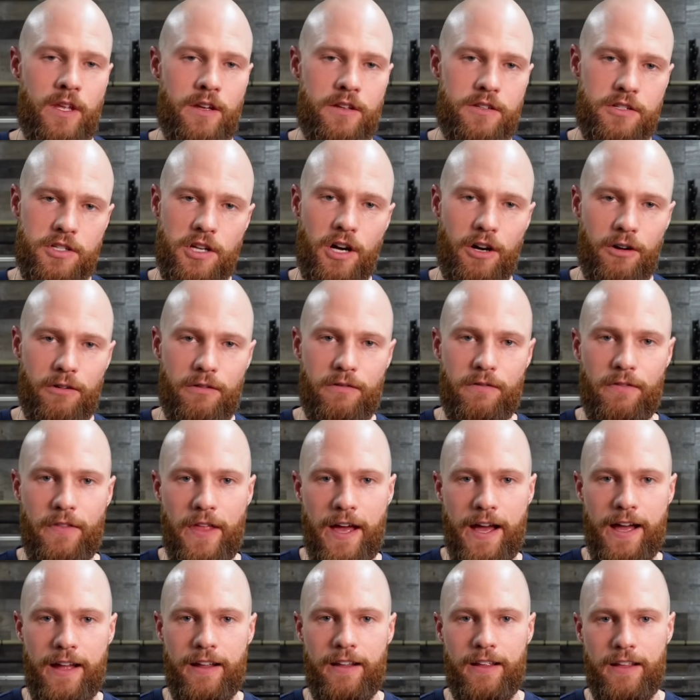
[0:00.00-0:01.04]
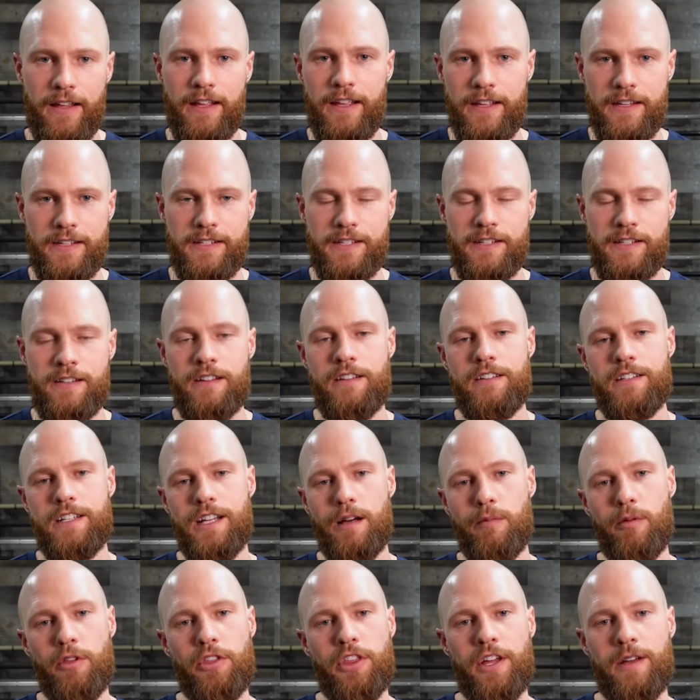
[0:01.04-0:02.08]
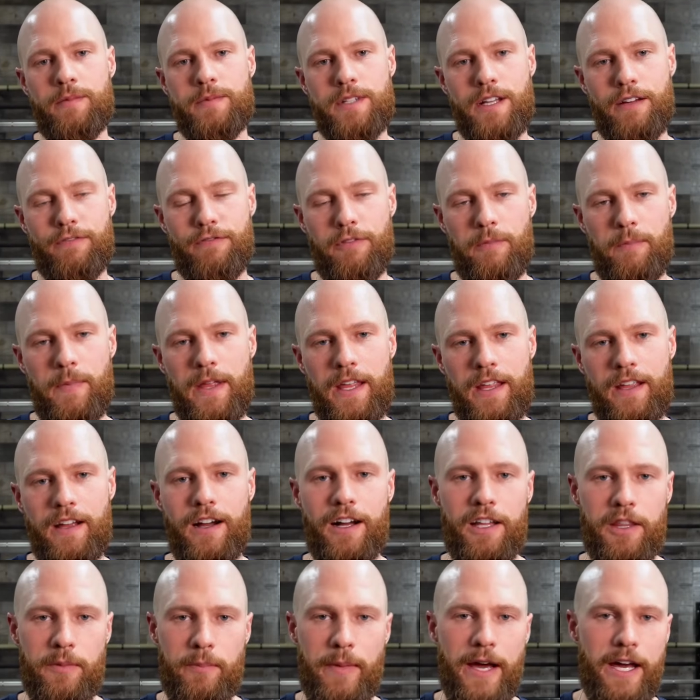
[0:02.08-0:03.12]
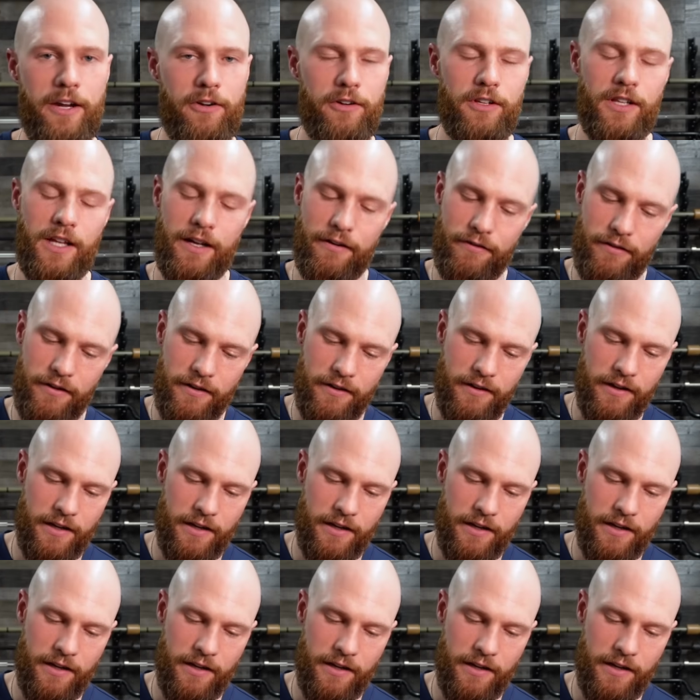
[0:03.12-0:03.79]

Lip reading: So that is double thumbs up for me on the battery life.